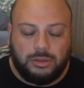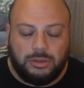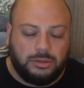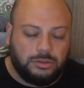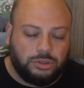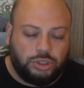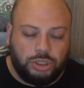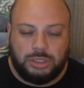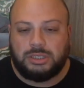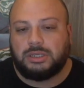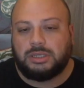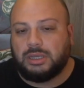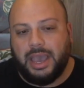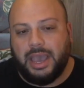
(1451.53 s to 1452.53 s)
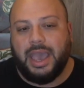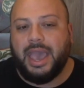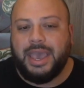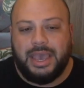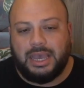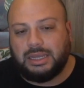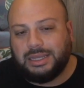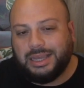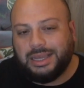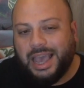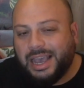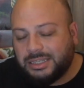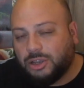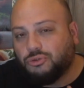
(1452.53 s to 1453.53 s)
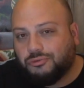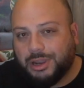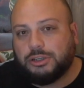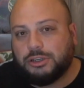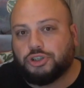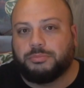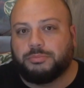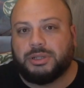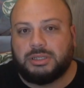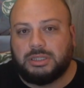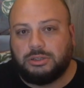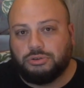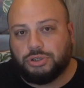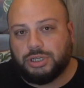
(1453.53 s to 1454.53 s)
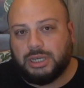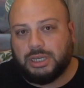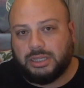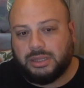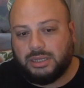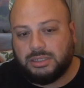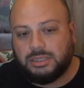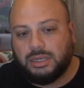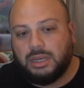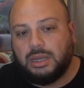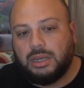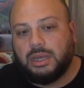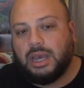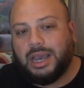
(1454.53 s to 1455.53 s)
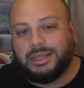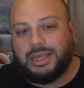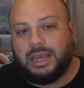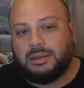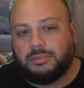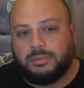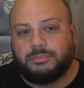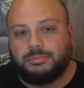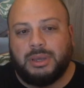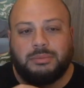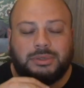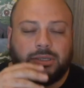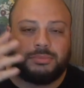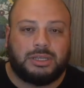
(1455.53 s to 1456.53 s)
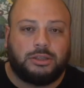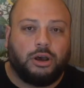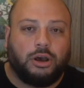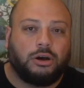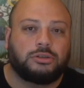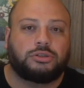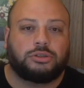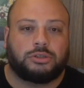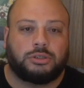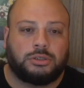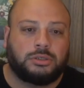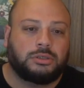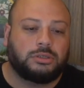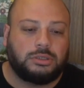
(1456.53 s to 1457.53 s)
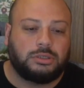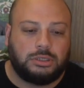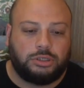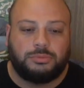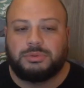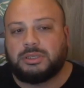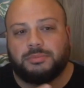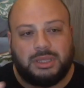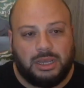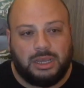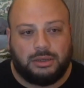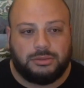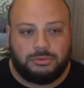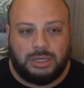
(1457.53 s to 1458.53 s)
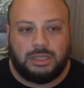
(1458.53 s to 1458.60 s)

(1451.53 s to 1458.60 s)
just as a Ranger ability, you should get this. And then maybe something in Hunter, it should be something else, right?